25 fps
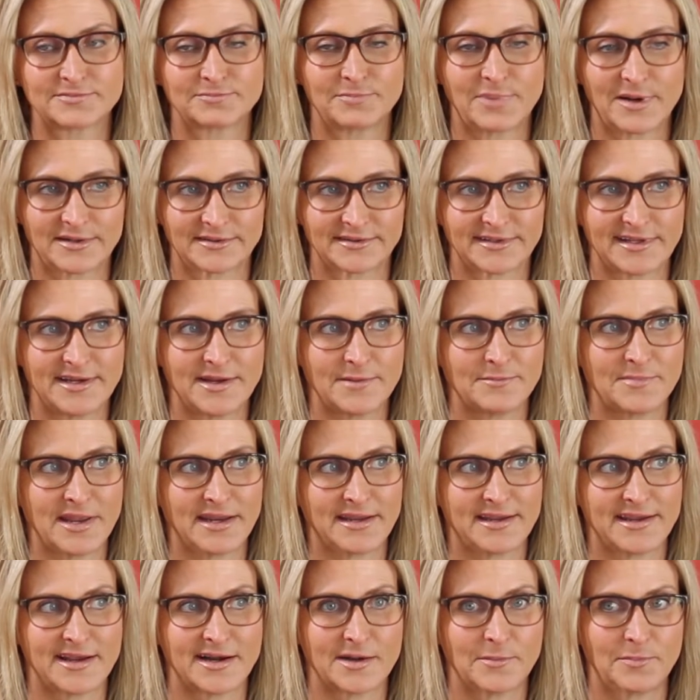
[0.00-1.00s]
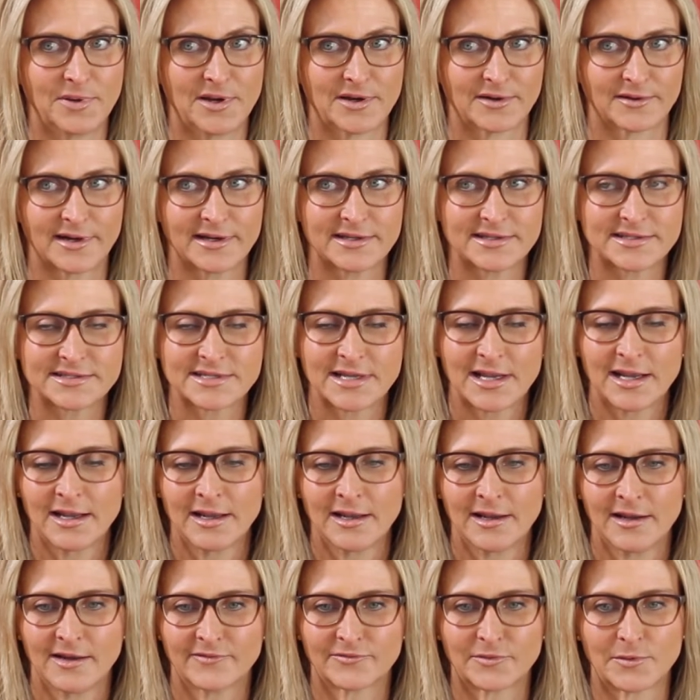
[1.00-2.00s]
barely making an appearance
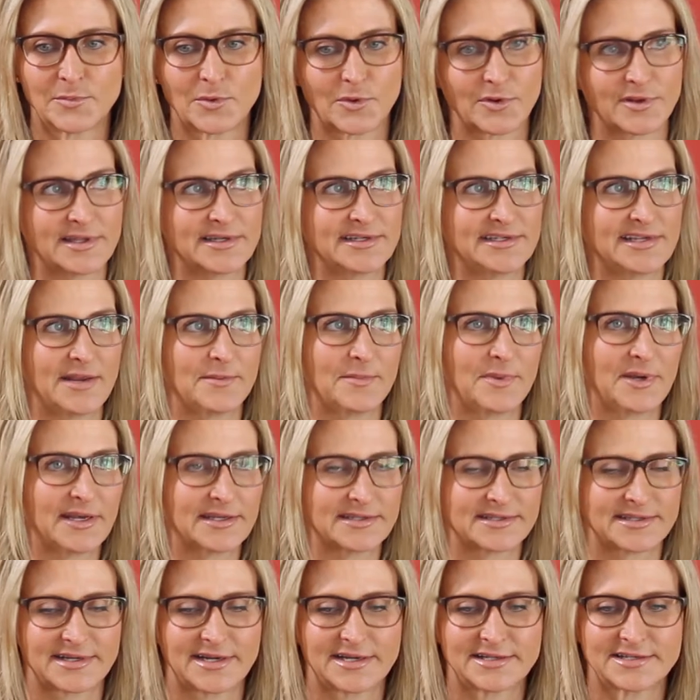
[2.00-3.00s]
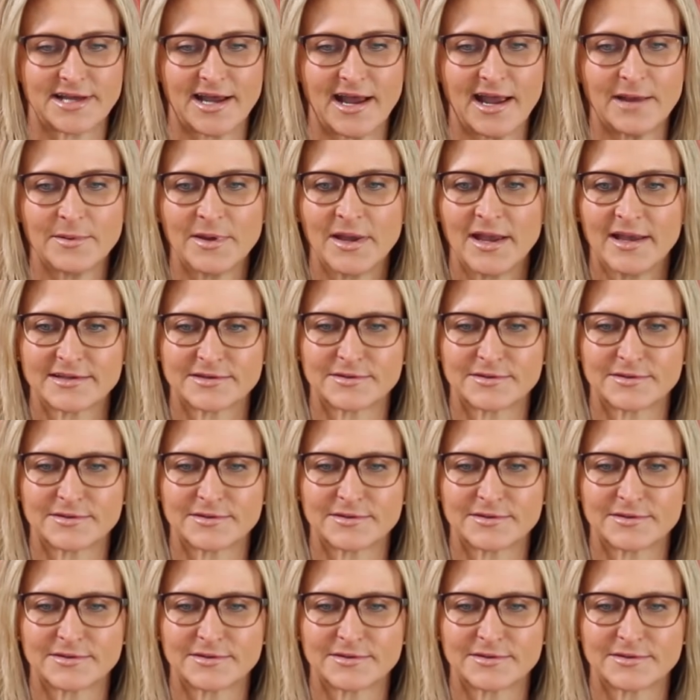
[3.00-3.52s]
for more than 10 minutes at a time.